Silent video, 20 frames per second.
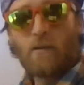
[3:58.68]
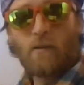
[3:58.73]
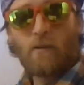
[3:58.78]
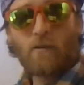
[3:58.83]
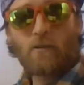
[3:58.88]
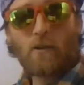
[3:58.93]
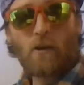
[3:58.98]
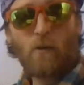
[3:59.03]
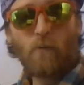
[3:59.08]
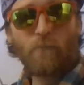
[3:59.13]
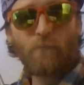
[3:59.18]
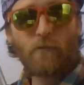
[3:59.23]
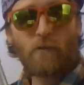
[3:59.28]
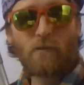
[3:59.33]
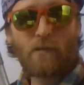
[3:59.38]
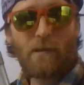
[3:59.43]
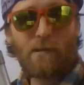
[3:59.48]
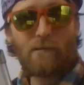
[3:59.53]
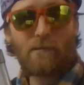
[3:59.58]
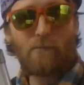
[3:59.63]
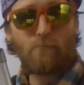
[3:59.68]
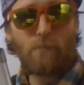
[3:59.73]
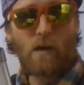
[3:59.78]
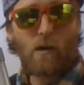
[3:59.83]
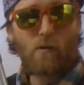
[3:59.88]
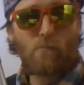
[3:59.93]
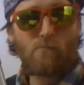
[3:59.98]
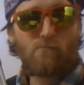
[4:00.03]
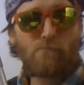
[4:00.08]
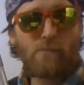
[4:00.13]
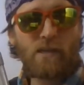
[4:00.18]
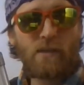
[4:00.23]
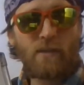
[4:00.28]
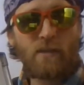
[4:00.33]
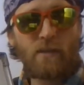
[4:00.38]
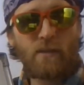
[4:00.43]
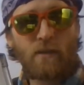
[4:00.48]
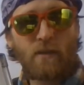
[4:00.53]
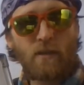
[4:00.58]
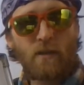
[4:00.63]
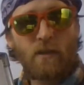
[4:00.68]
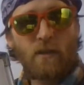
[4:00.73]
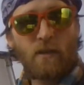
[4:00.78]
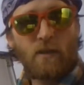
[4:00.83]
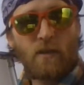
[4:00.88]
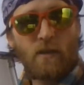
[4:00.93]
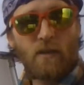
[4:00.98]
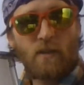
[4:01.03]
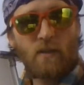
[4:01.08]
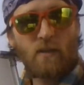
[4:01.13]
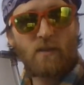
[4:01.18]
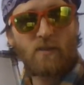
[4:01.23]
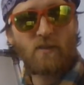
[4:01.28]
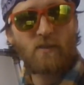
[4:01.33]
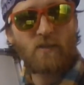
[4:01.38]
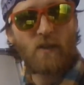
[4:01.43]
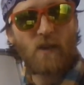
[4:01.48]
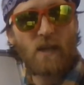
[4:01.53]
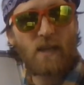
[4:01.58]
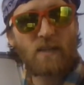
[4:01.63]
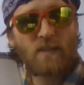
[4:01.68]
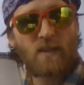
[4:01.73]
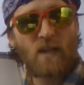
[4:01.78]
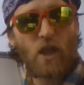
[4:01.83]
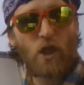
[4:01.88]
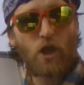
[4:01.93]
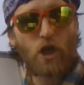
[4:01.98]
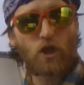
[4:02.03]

Don't forget about me, says the